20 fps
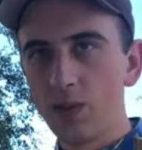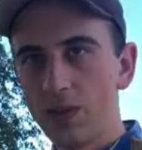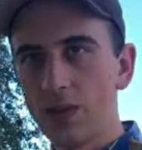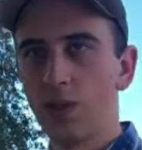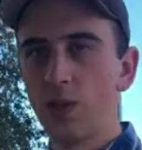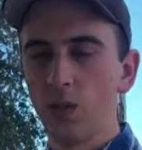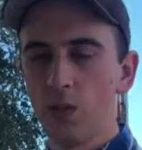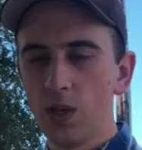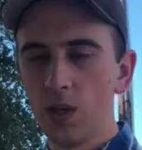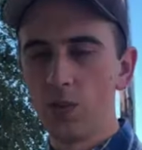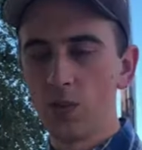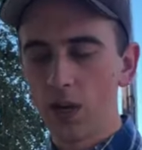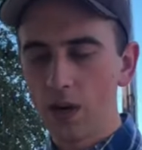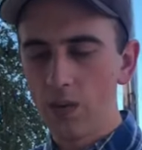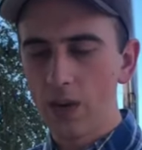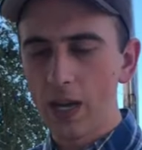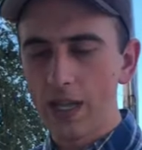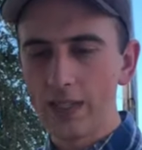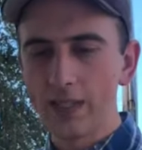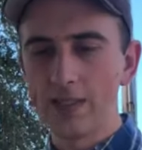a little of the wood
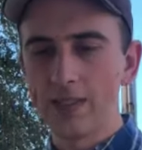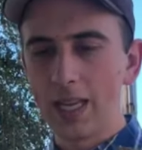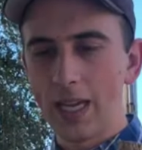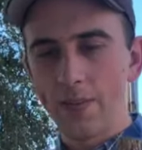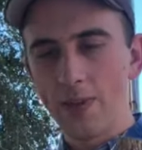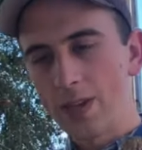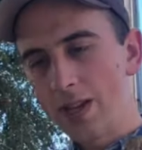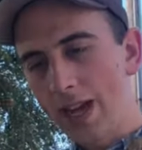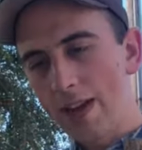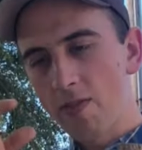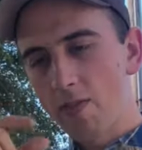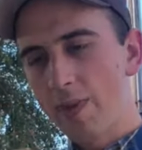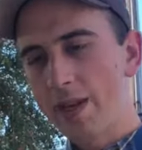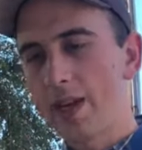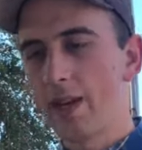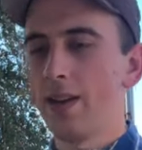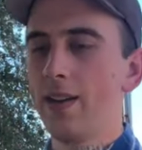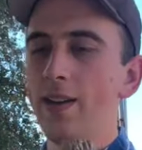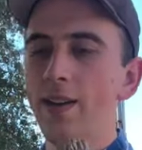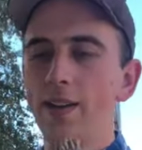while it's steaming, you have
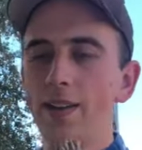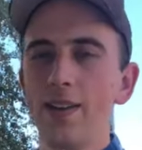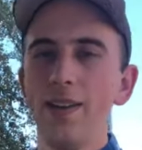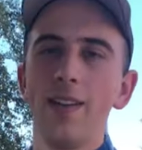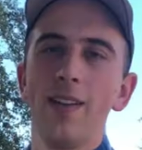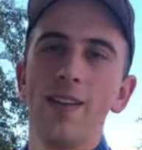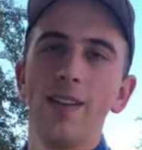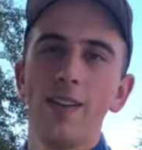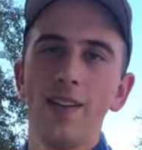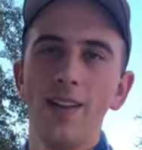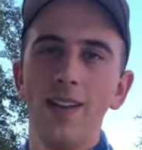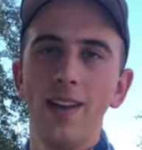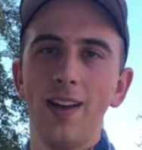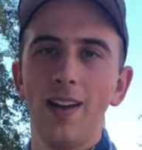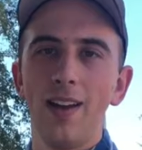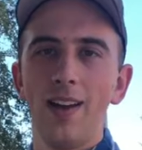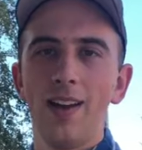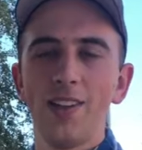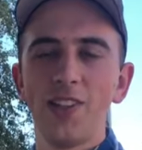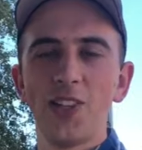about
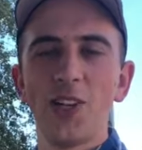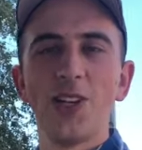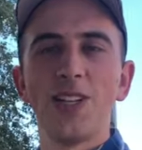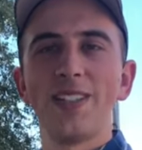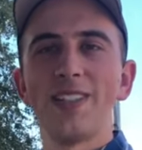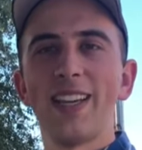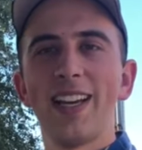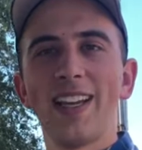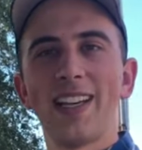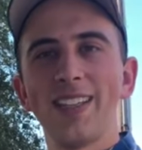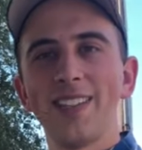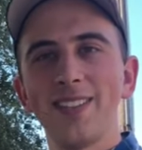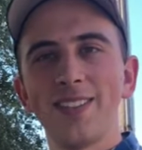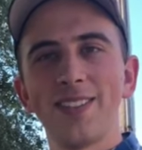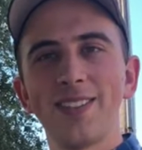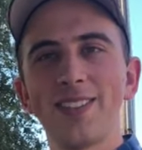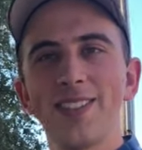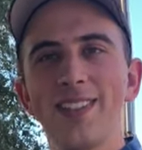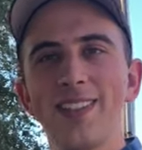30 seconds.